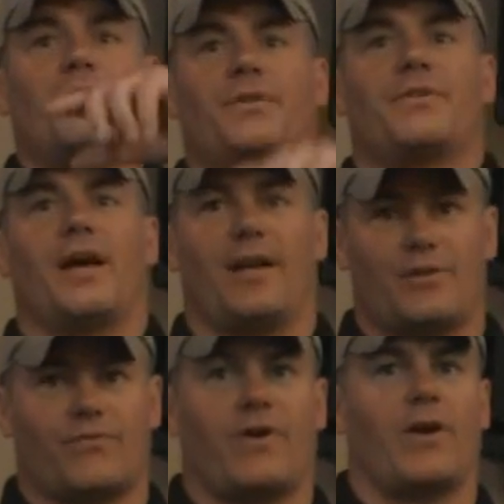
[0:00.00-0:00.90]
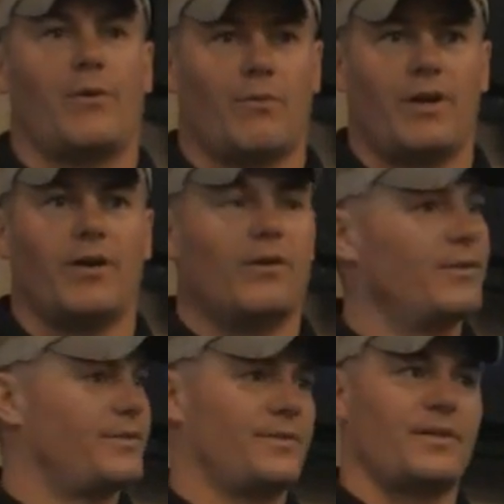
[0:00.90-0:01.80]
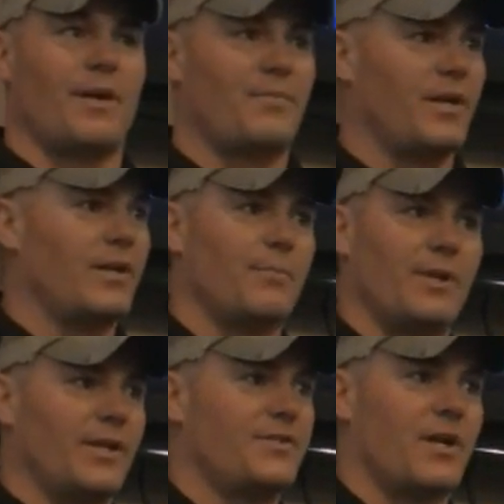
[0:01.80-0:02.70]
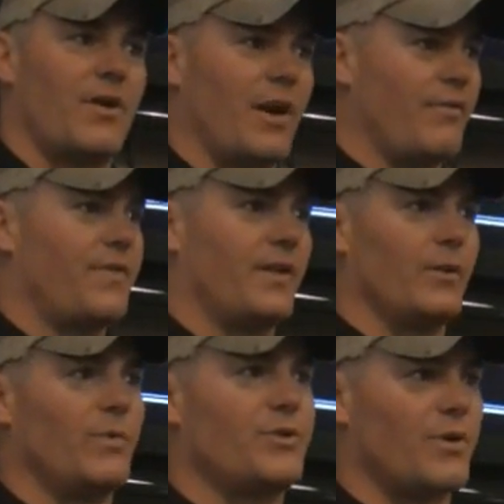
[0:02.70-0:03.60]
they put that. It's very real. It's the same thing in the military, everything that we